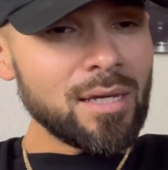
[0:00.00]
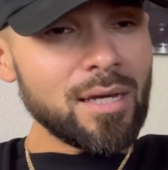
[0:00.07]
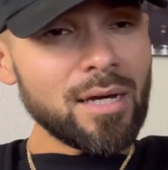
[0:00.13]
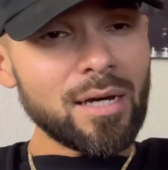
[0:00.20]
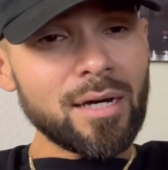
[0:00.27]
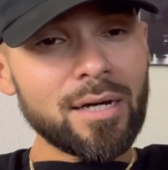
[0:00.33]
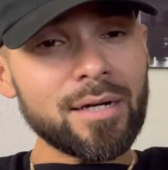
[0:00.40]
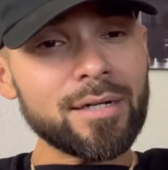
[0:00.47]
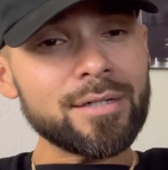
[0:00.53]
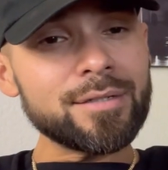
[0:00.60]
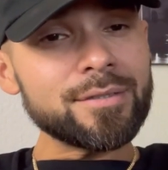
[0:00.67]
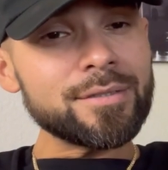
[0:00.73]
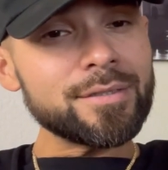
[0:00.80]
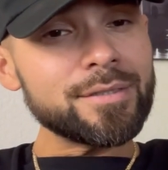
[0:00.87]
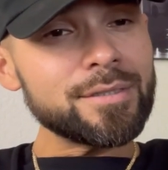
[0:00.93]

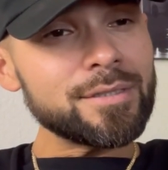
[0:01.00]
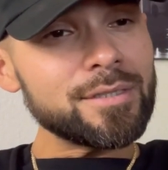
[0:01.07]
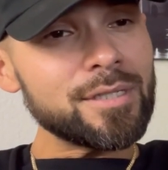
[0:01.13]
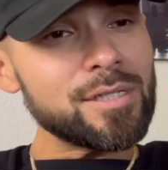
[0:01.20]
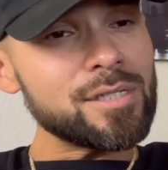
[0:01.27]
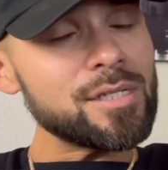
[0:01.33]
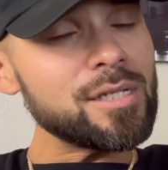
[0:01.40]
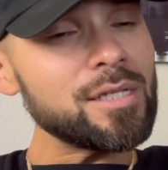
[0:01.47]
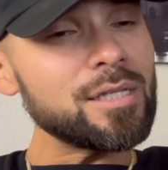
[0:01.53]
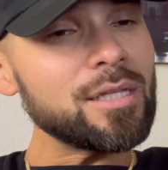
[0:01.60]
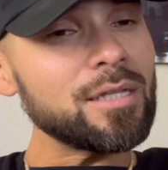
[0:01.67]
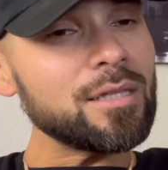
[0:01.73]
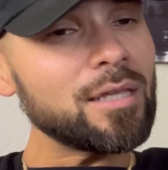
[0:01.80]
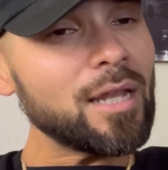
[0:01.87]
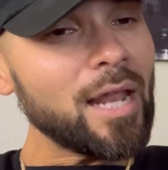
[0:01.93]

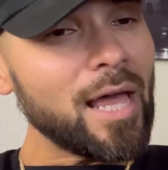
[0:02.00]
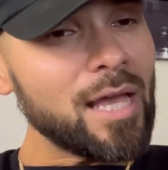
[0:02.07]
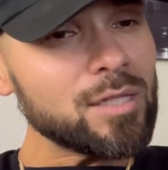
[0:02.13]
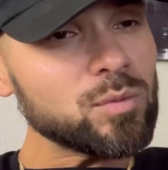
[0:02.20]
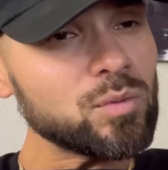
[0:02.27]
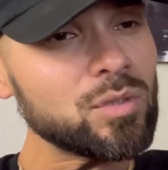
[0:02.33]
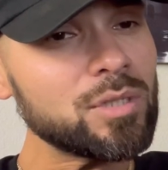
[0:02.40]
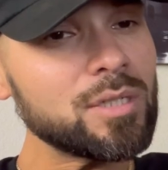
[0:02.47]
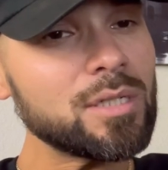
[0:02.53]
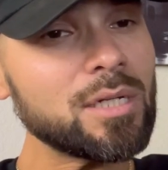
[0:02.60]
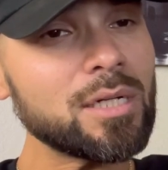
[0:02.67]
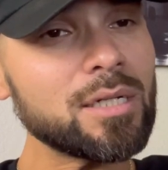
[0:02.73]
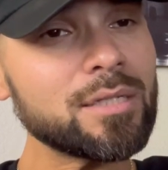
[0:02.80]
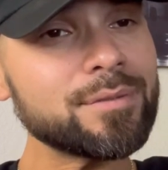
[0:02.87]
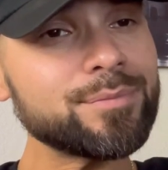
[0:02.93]
The last
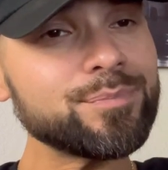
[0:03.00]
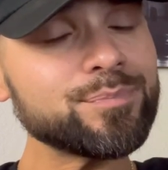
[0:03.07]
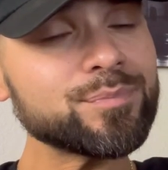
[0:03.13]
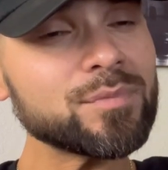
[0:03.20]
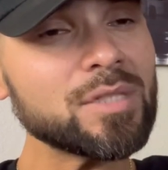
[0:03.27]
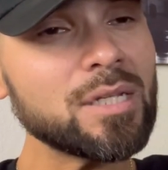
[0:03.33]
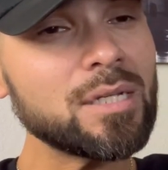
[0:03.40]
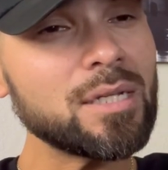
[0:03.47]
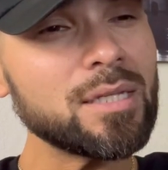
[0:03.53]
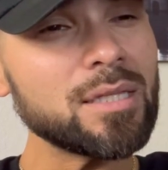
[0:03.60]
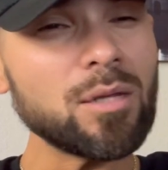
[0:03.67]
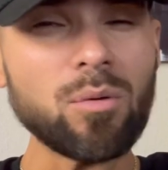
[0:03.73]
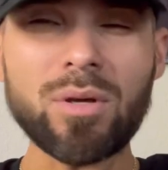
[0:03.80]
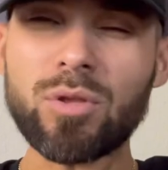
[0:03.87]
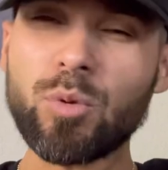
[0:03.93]
one,
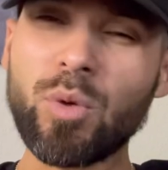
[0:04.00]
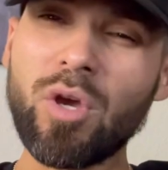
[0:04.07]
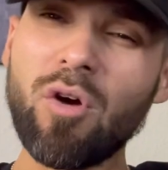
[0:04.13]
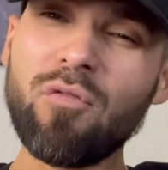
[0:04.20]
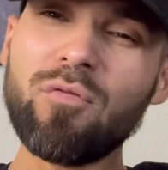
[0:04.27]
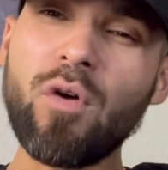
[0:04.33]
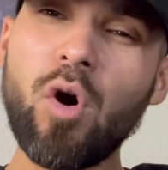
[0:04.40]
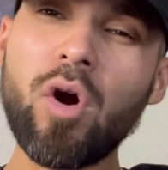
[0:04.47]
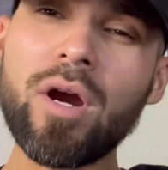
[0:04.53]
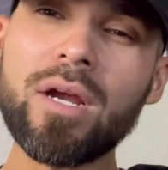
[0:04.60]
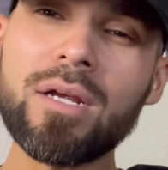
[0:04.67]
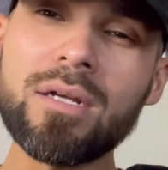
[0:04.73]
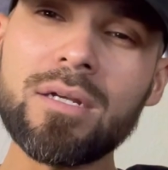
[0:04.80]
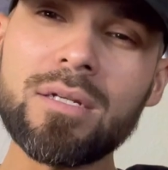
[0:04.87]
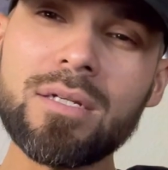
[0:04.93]
there were
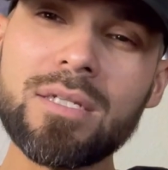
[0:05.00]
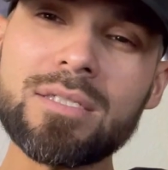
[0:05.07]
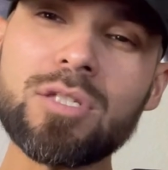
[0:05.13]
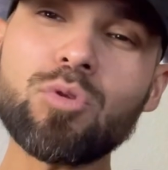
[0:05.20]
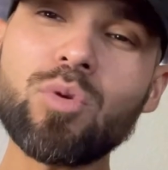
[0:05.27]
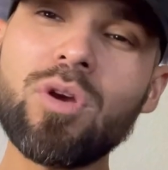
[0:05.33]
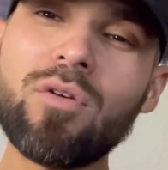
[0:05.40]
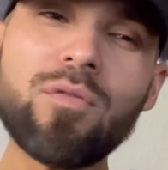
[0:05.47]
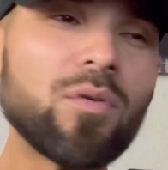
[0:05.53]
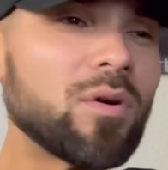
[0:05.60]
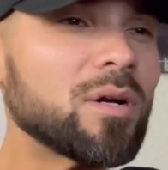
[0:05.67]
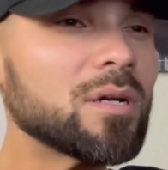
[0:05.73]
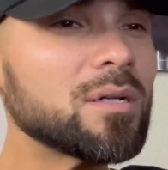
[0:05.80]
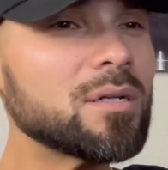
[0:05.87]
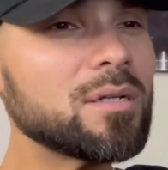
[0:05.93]
304. Is it
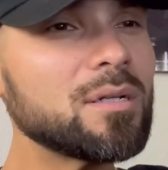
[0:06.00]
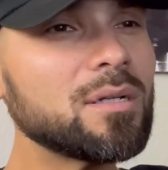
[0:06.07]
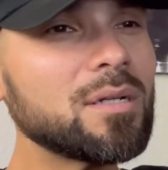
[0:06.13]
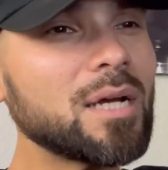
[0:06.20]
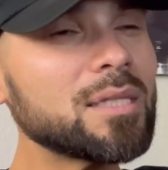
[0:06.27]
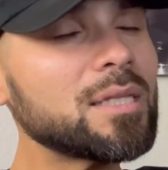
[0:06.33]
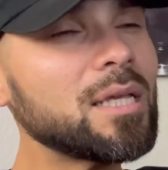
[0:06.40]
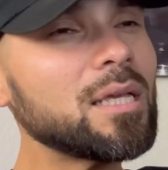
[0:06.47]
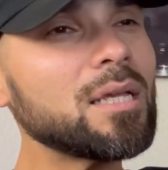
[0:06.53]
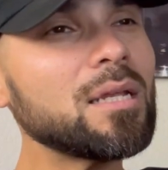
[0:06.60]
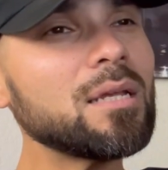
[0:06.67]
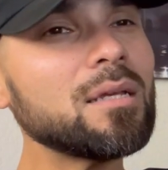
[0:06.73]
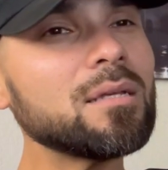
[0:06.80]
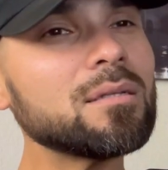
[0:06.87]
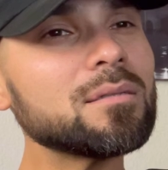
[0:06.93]
304? I think it
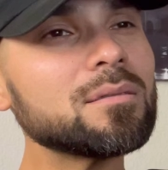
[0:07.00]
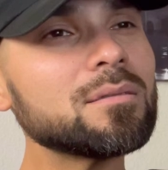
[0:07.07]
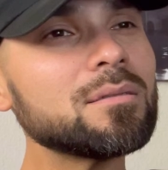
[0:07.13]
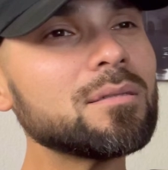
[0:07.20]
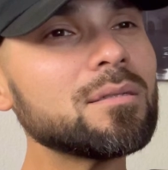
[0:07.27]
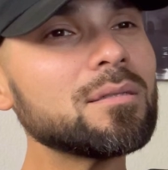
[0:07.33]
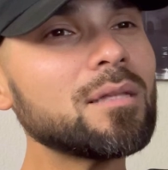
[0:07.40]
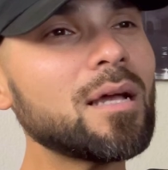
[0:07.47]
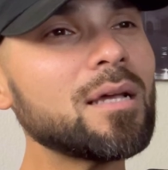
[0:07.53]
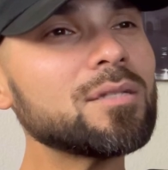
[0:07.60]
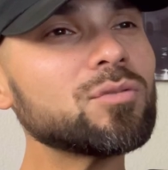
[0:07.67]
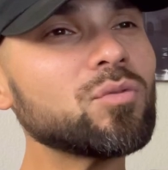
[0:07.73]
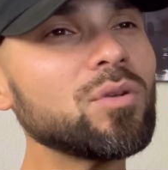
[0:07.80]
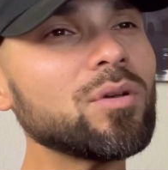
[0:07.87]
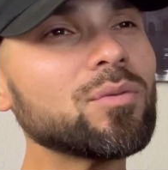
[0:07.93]
is. No, it's
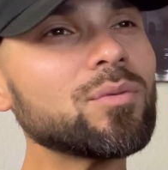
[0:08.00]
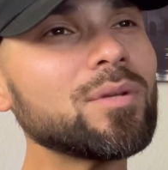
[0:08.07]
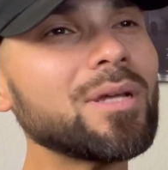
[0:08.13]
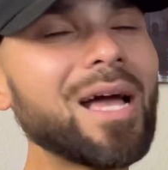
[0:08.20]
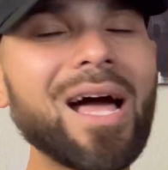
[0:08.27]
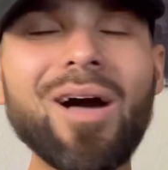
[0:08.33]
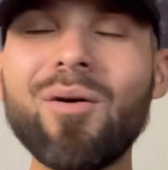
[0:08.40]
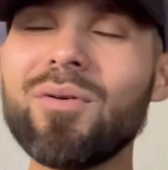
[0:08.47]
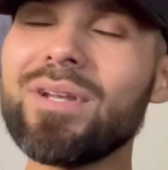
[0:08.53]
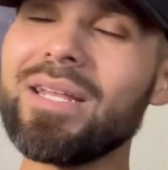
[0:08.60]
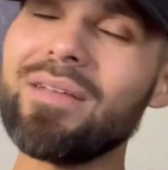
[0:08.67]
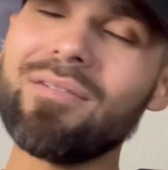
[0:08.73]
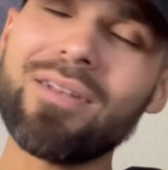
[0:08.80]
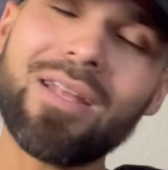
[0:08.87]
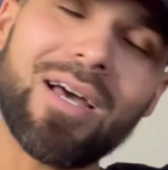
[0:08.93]
303. I don't
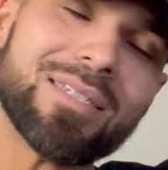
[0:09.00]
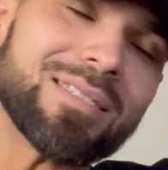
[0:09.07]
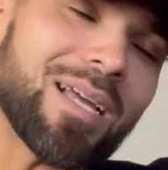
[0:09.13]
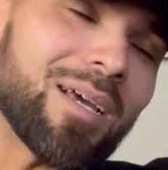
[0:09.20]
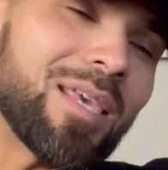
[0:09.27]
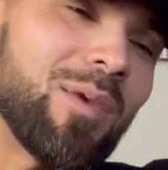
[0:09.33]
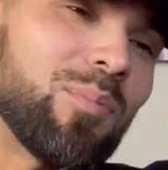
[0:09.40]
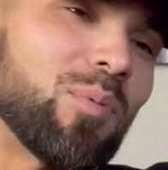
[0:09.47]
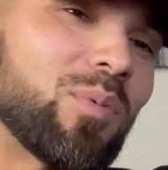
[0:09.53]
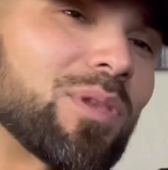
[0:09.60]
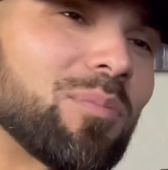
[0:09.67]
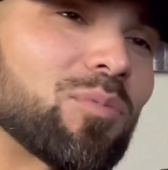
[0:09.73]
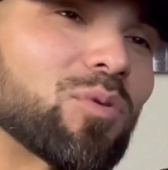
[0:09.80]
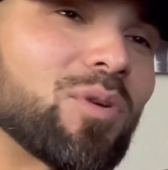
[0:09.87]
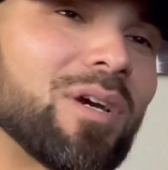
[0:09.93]
even know. I stopped keeping with
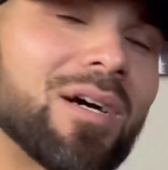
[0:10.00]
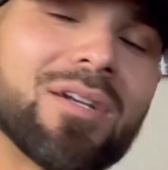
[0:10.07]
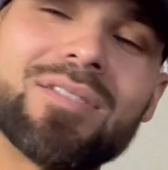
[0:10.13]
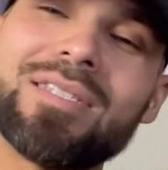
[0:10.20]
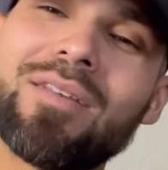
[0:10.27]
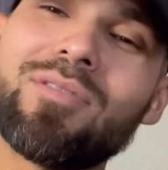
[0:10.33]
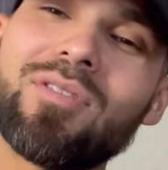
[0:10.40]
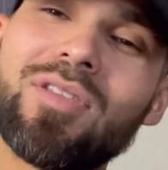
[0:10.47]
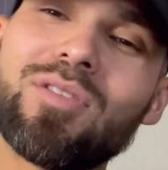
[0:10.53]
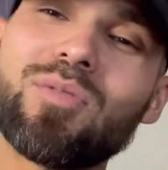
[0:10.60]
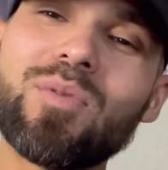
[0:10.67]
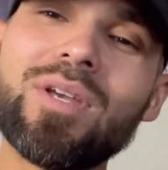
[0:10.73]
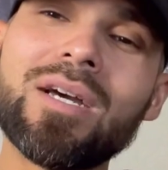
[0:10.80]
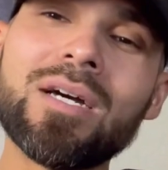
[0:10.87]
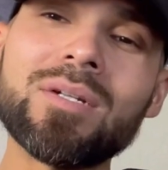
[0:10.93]
them 300s after the
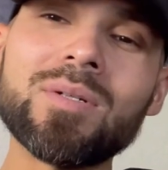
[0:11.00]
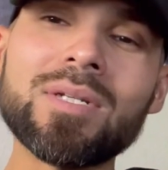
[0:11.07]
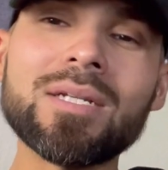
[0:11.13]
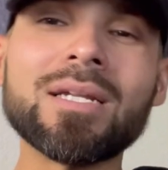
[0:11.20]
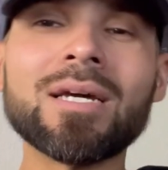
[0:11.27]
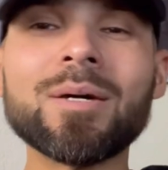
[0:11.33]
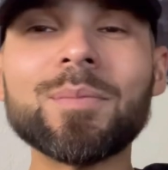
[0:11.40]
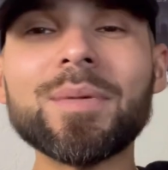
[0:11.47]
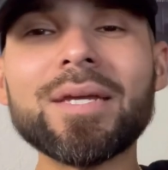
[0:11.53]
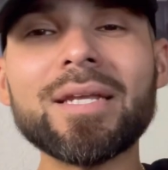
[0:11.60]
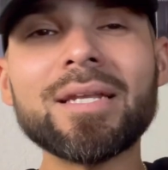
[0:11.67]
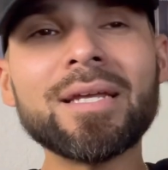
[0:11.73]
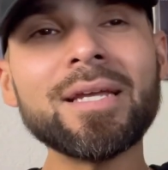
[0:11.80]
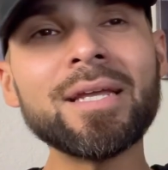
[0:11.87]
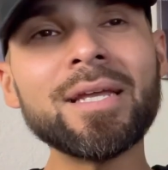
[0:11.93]
300. You know what I mean?